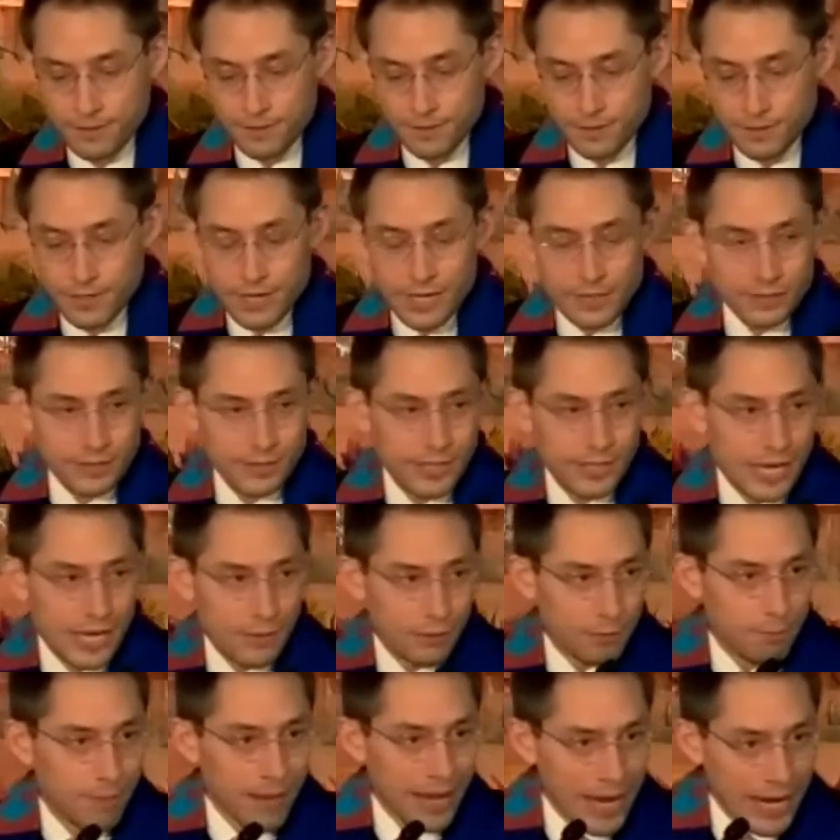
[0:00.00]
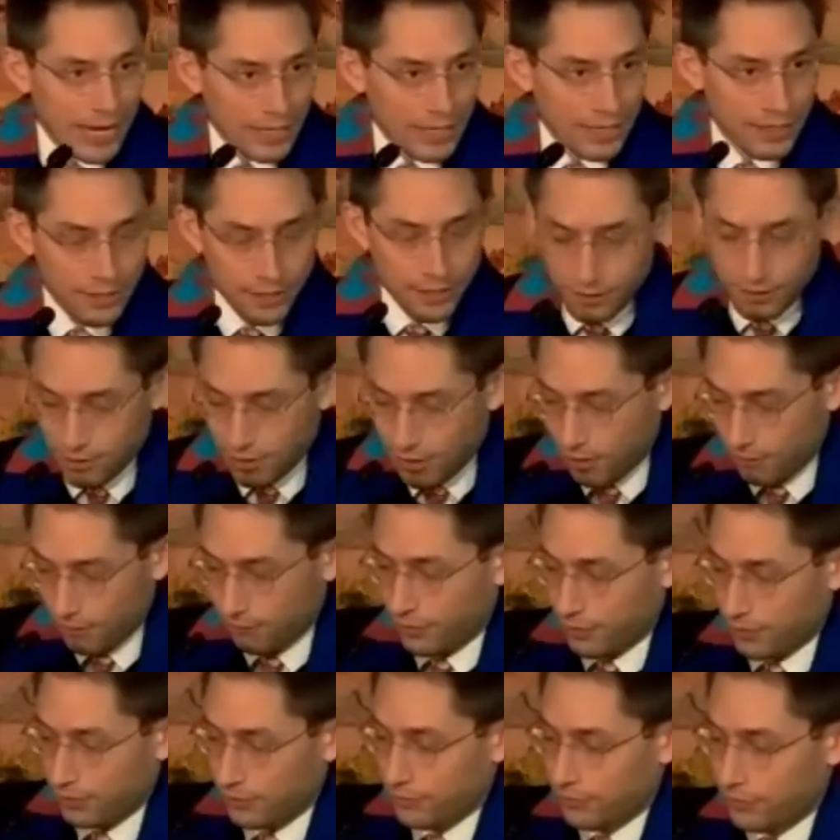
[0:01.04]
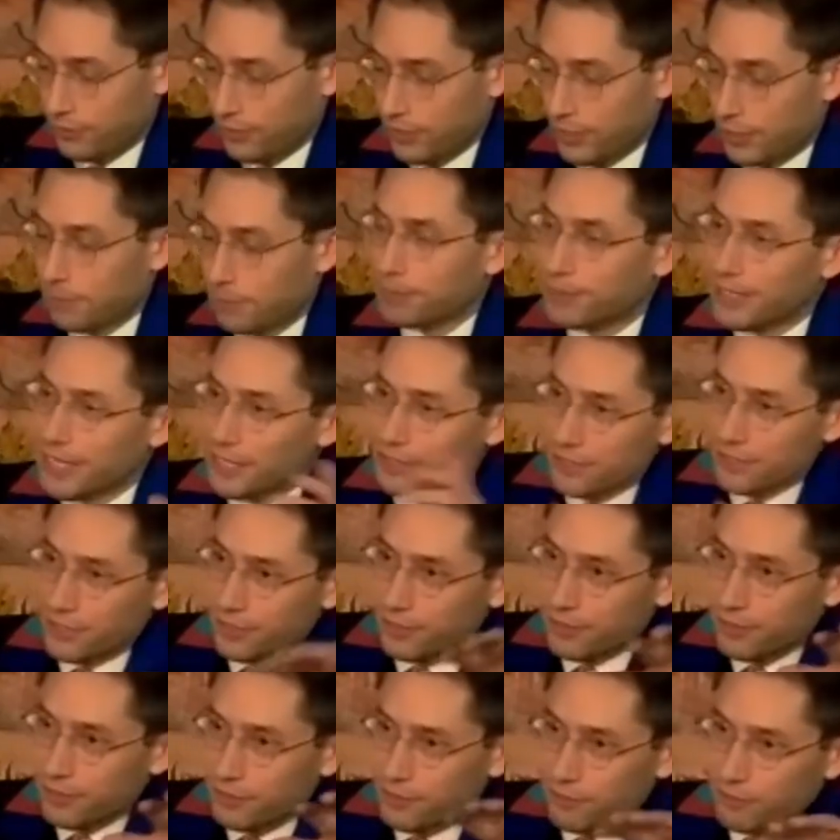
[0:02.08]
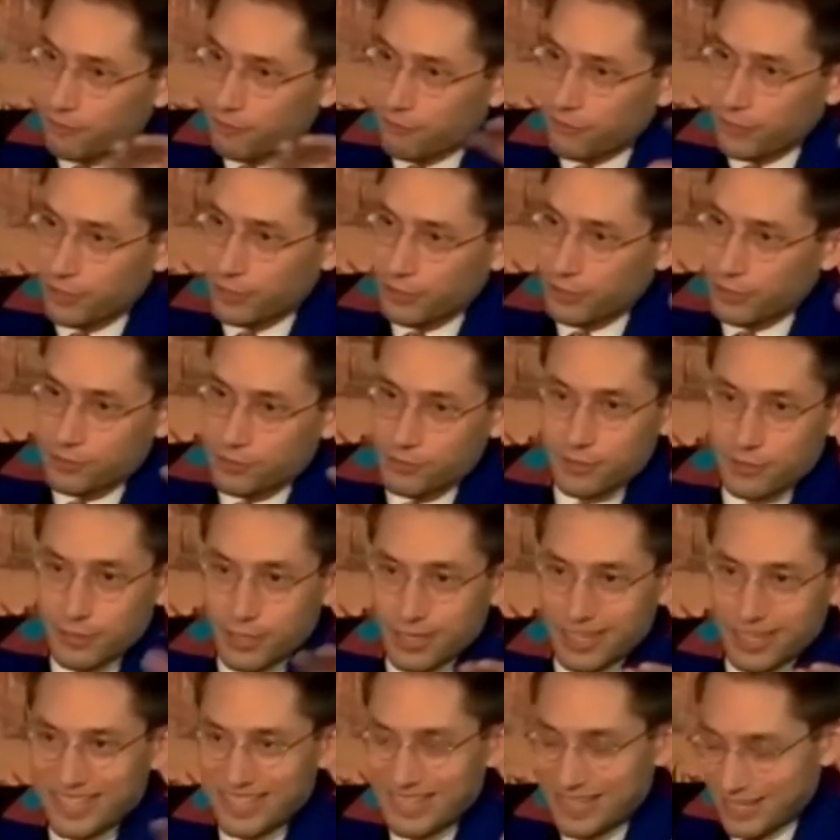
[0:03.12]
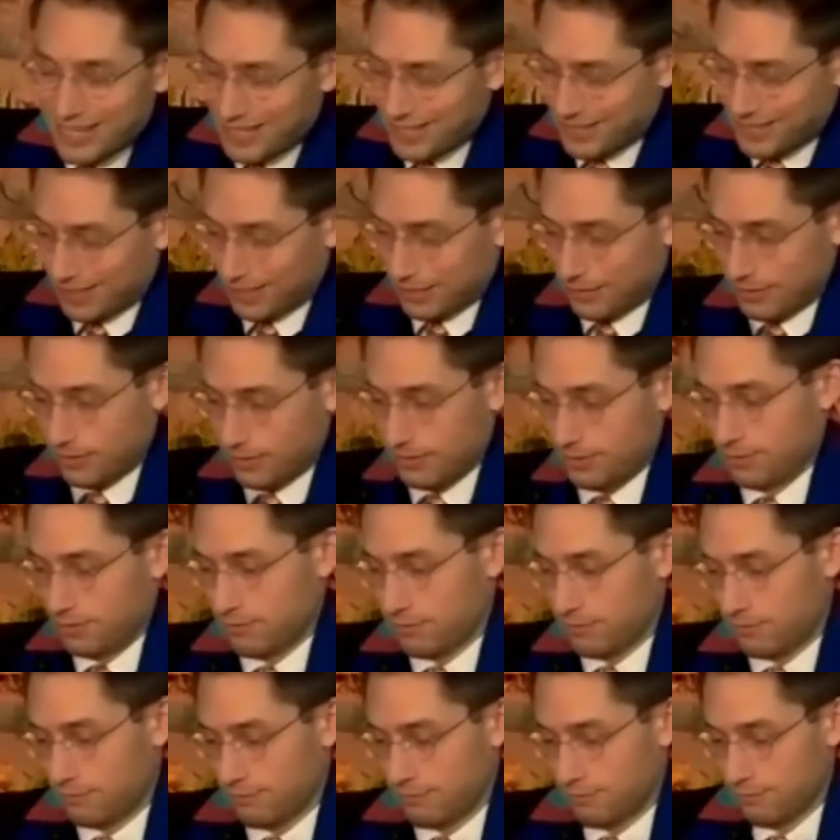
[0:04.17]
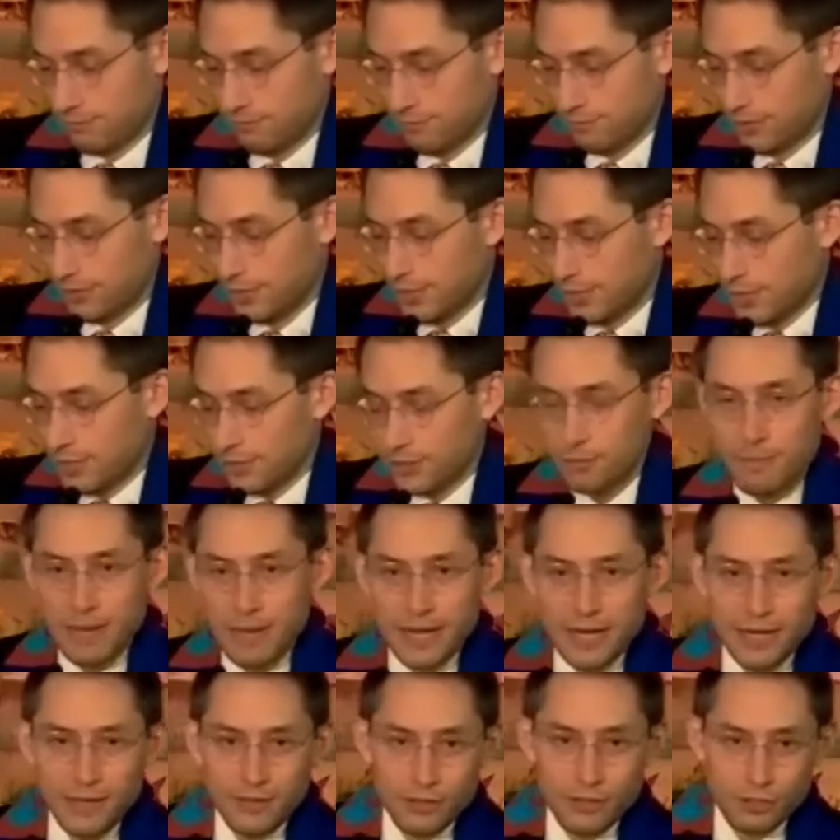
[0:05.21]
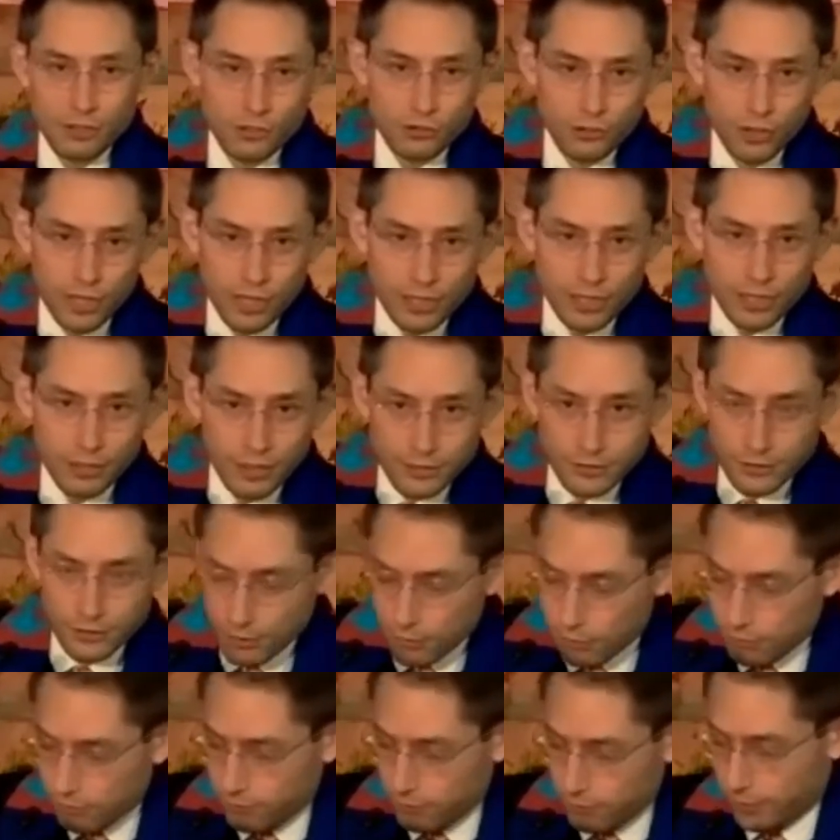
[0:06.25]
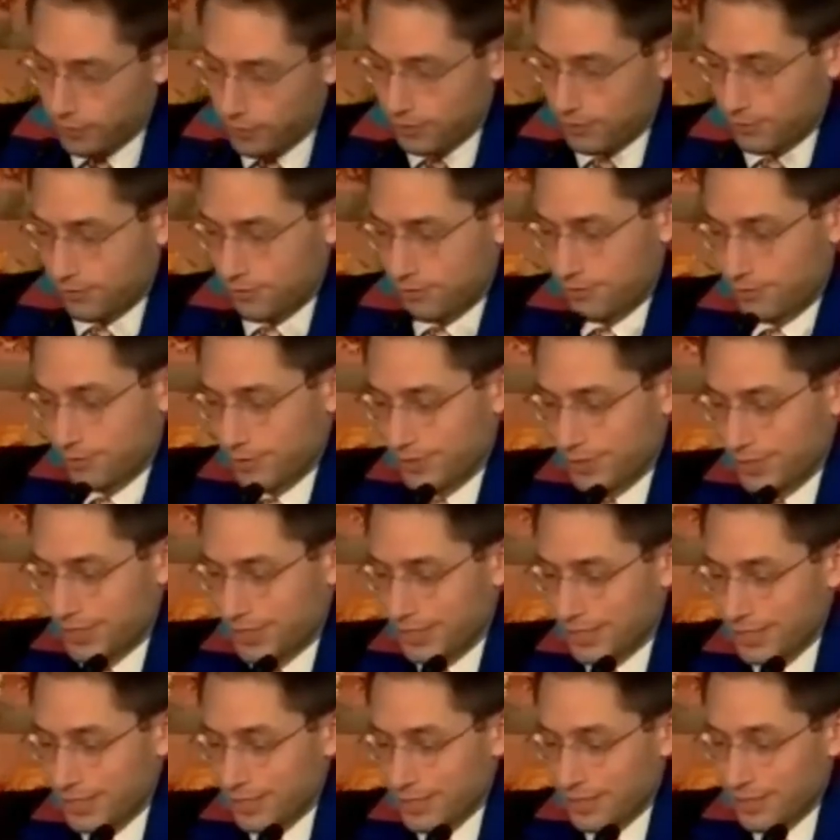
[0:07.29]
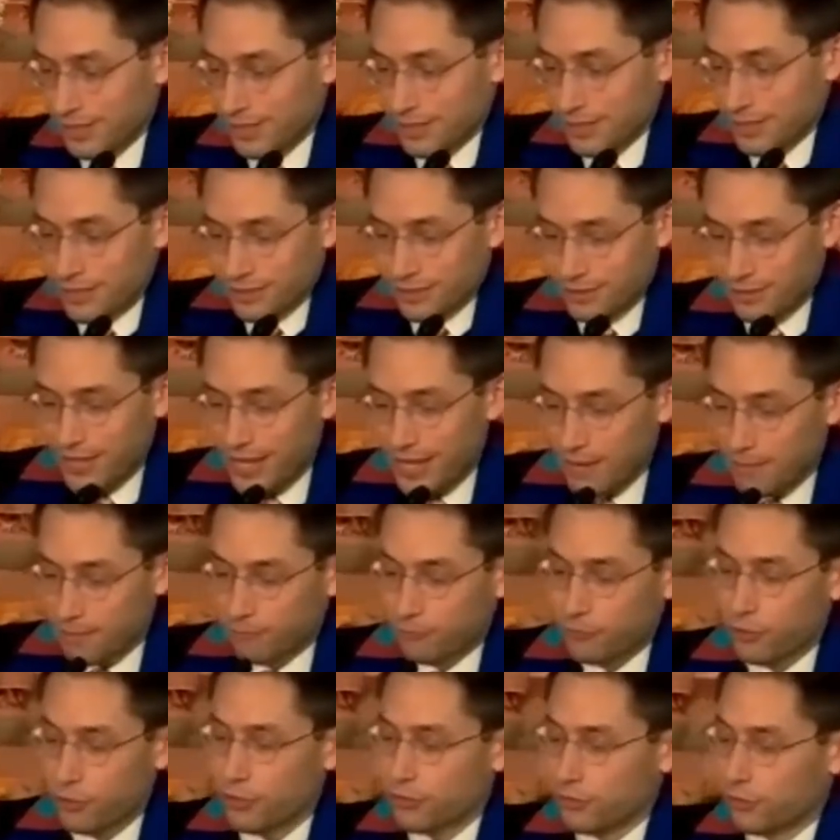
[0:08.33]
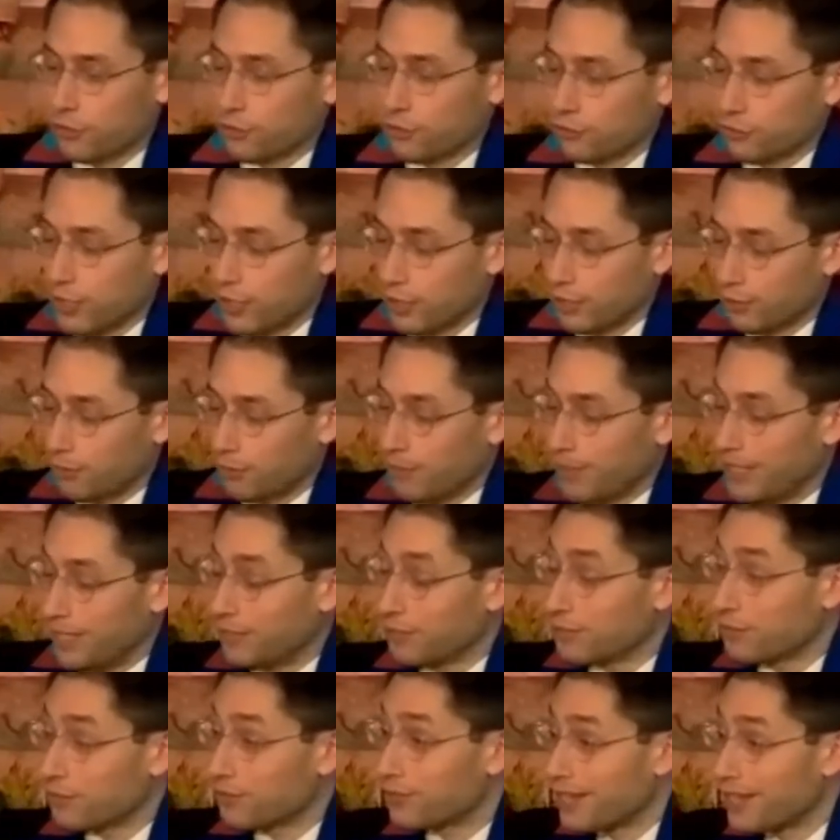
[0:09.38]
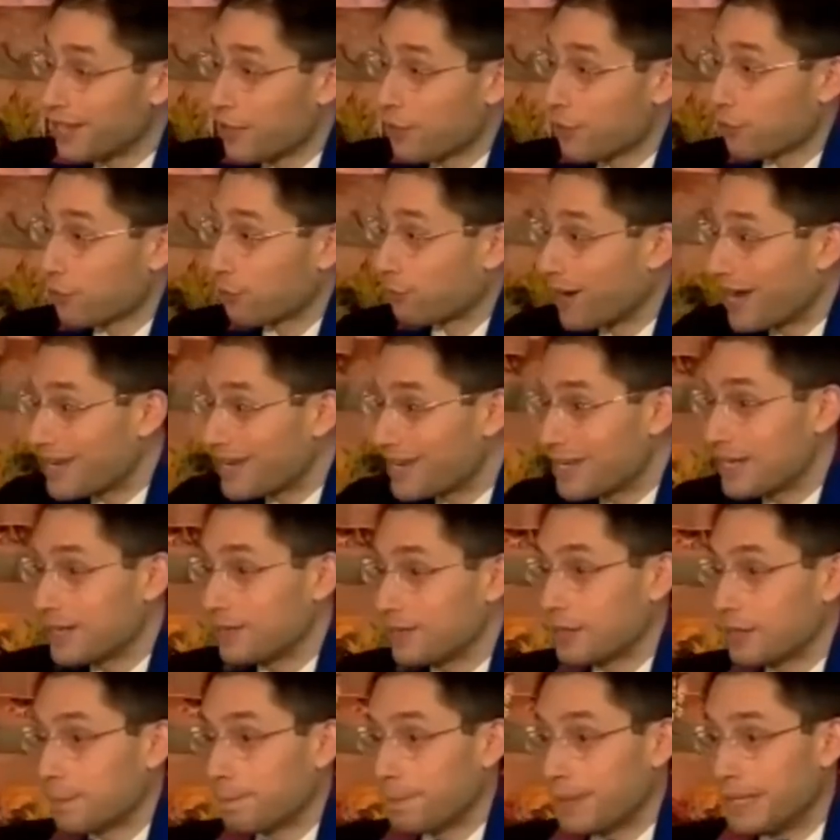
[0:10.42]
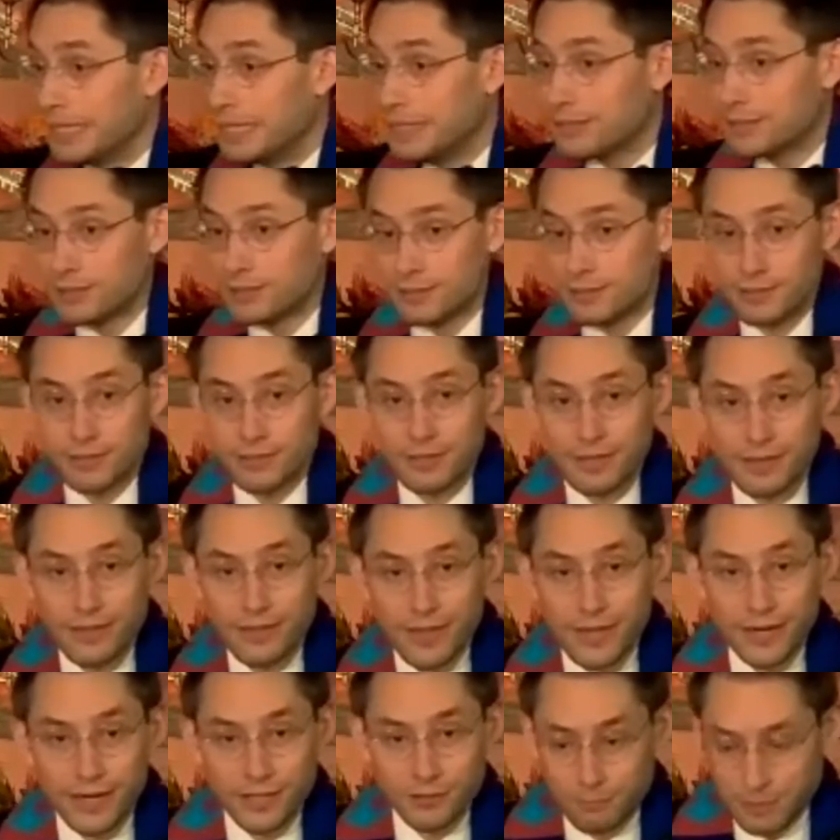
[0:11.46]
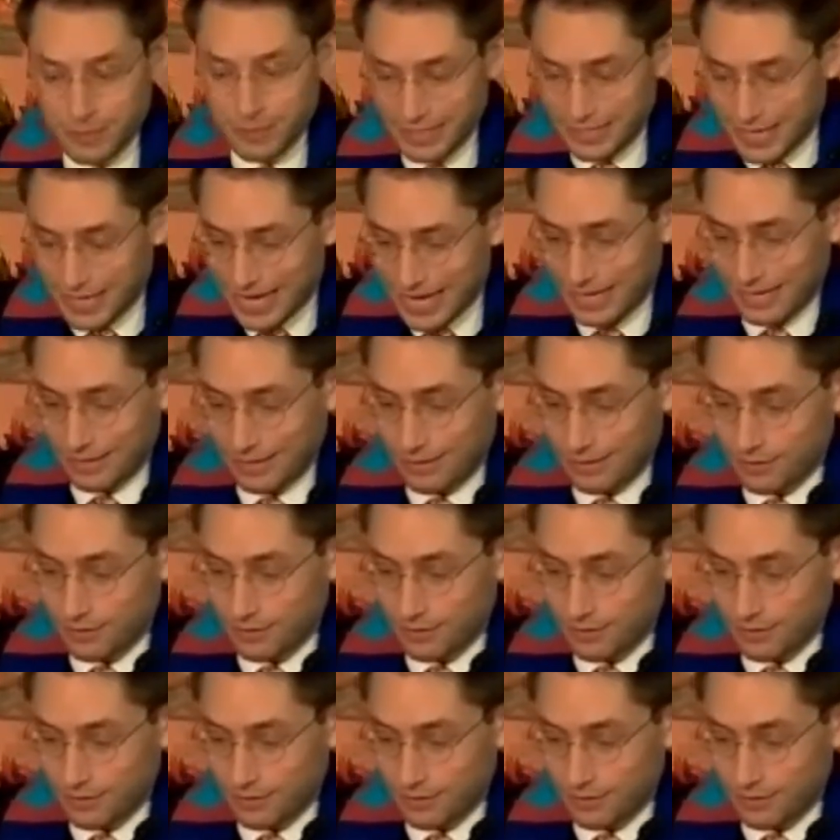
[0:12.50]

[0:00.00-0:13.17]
Today, with Biden in office, the unpleasant feels distant. To many, the struggle is over. To them, further struggle means threatening the peace that has been gained.